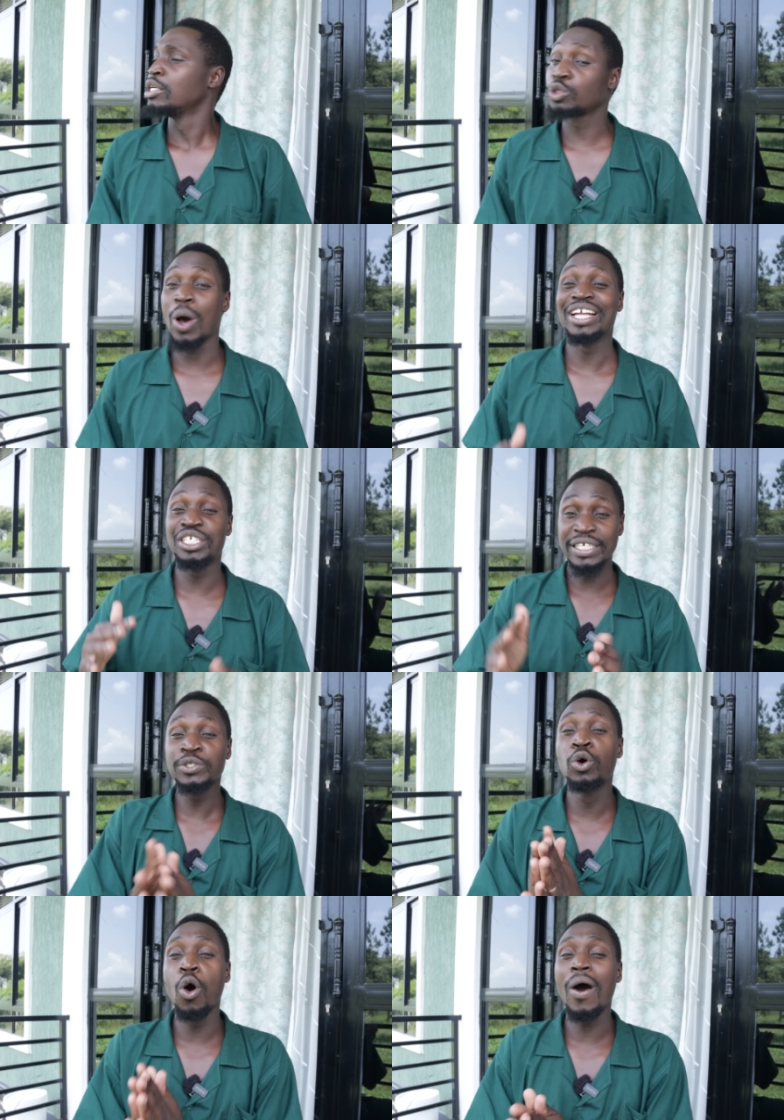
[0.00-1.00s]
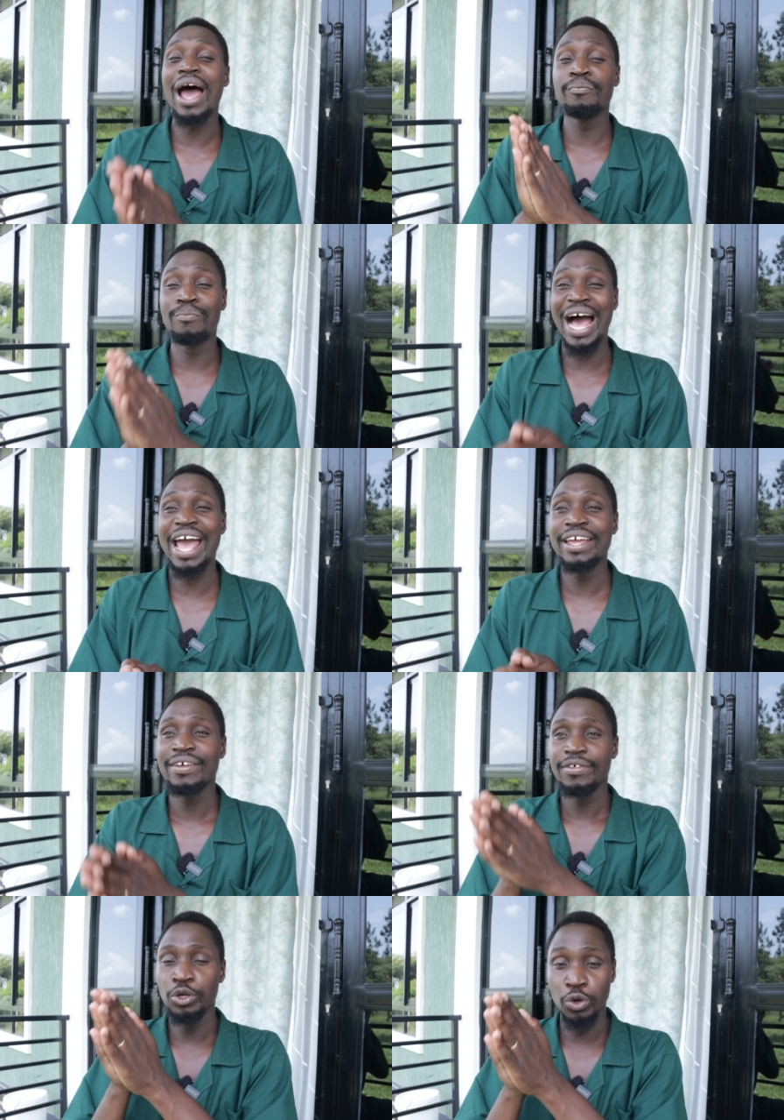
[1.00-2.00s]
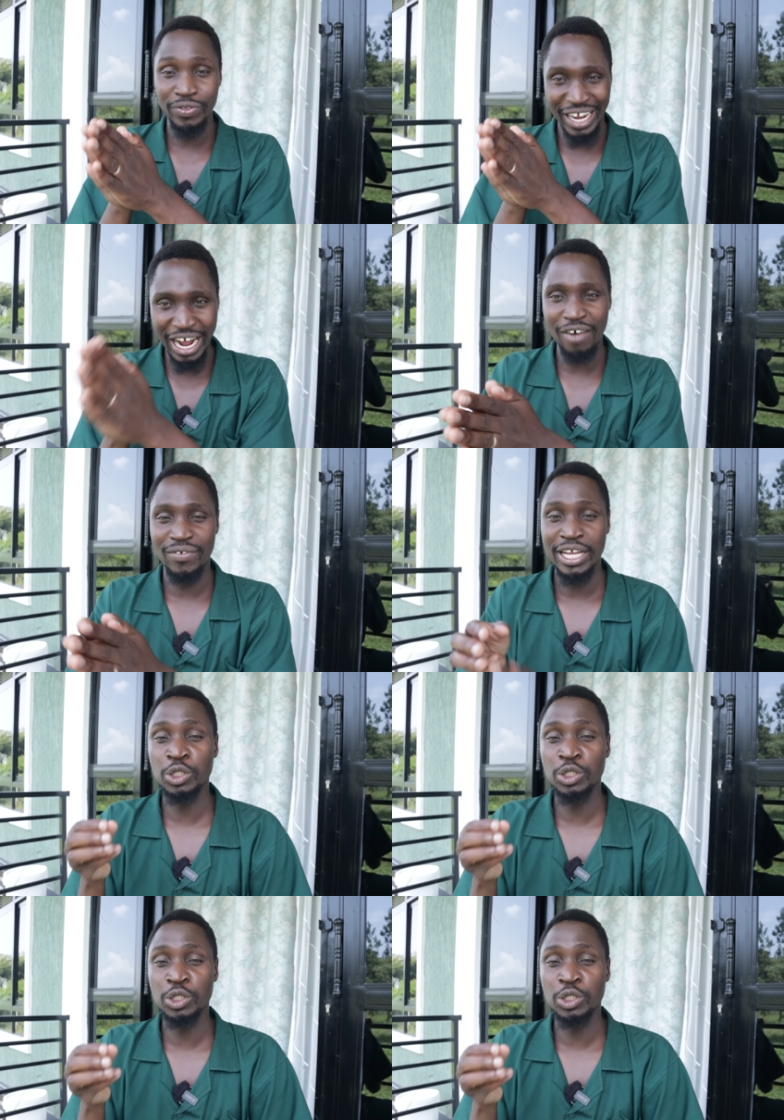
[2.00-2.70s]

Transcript: So I just go and buy, you know, the cover.